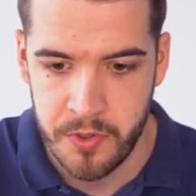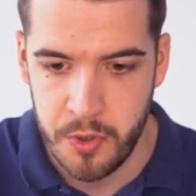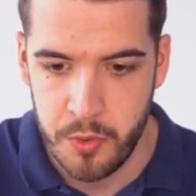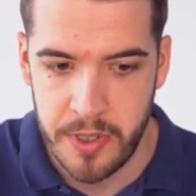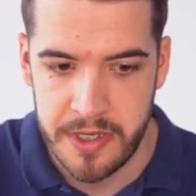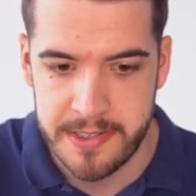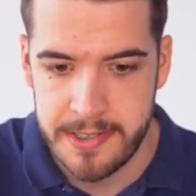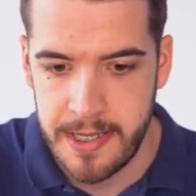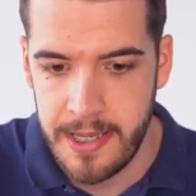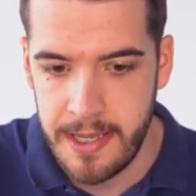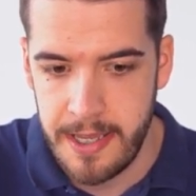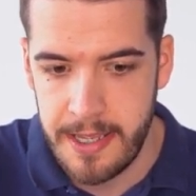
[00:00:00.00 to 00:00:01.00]

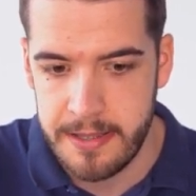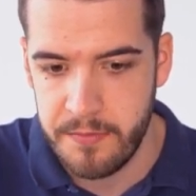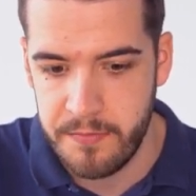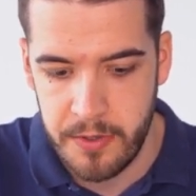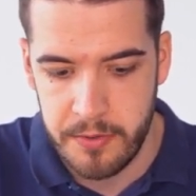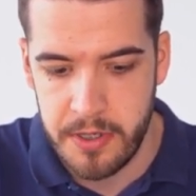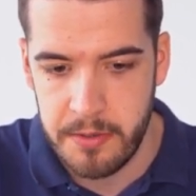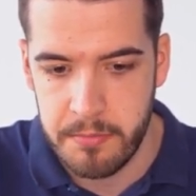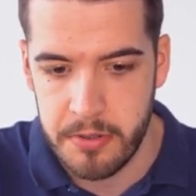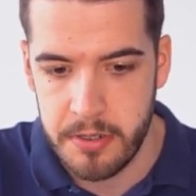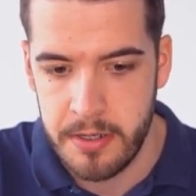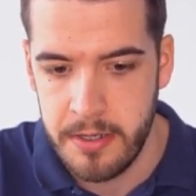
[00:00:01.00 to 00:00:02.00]
USA, and the phone
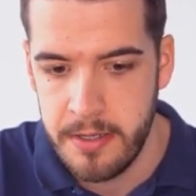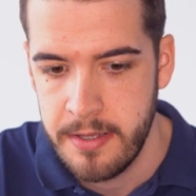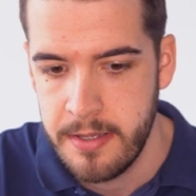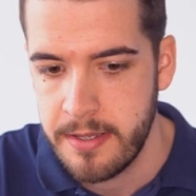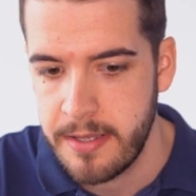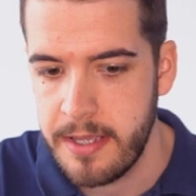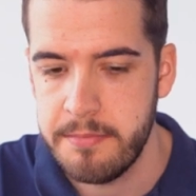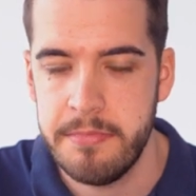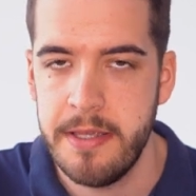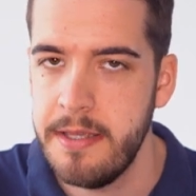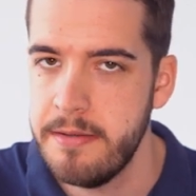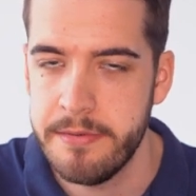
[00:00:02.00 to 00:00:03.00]
number can
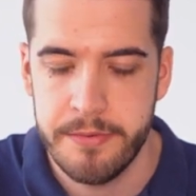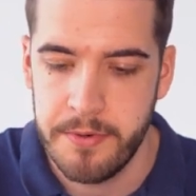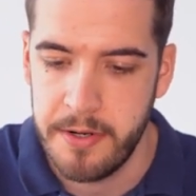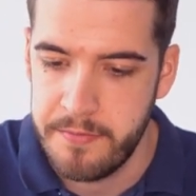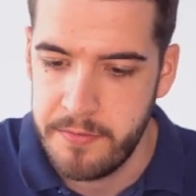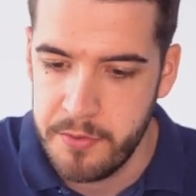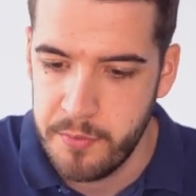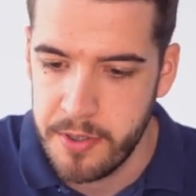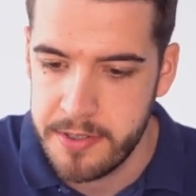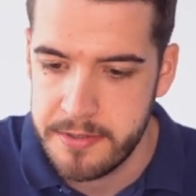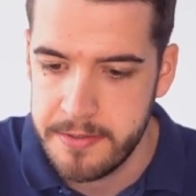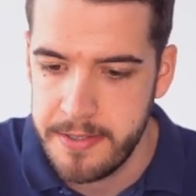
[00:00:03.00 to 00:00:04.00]
be whatever you
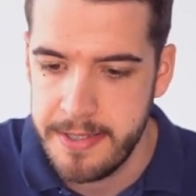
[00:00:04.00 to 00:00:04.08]
want.